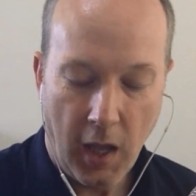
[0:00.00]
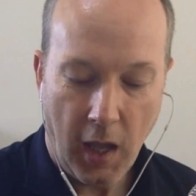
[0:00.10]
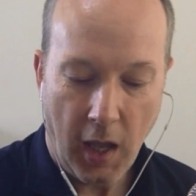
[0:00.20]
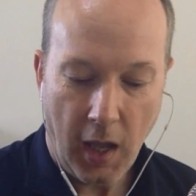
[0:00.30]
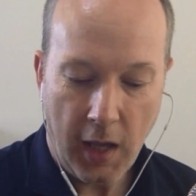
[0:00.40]

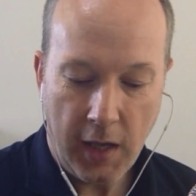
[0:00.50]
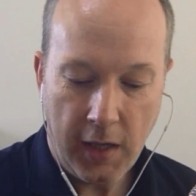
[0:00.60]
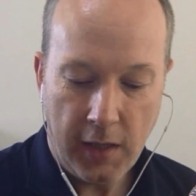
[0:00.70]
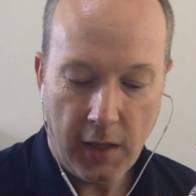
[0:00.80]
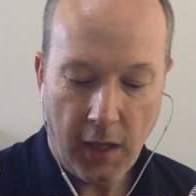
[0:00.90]

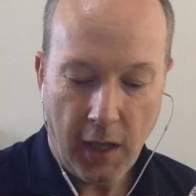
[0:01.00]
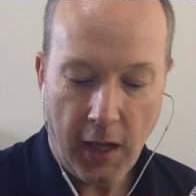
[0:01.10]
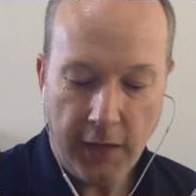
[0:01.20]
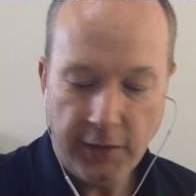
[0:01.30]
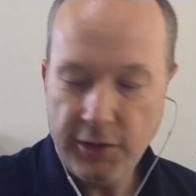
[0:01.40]
I
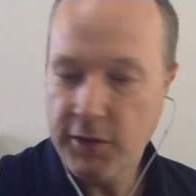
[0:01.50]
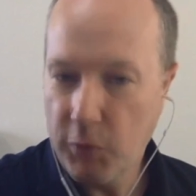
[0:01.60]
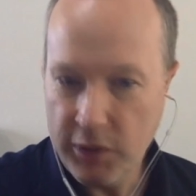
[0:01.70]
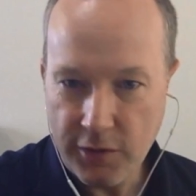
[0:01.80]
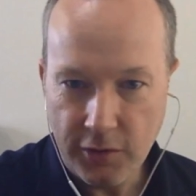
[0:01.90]
did some
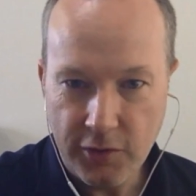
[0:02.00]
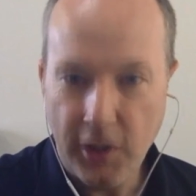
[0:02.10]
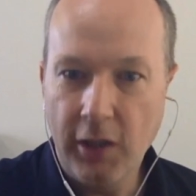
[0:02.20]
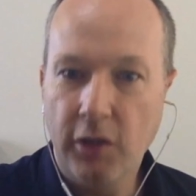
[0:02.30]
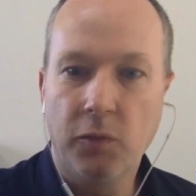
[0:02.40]
research.
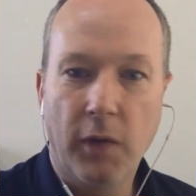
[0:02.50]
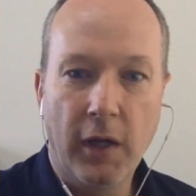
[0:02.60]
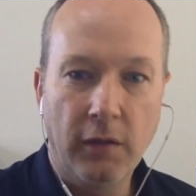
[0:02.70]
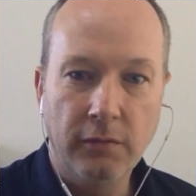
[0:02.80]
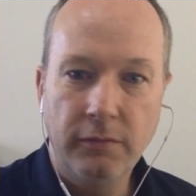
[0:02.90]
I looked
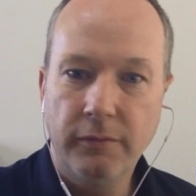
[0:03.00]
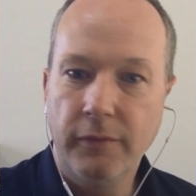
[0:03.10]
around.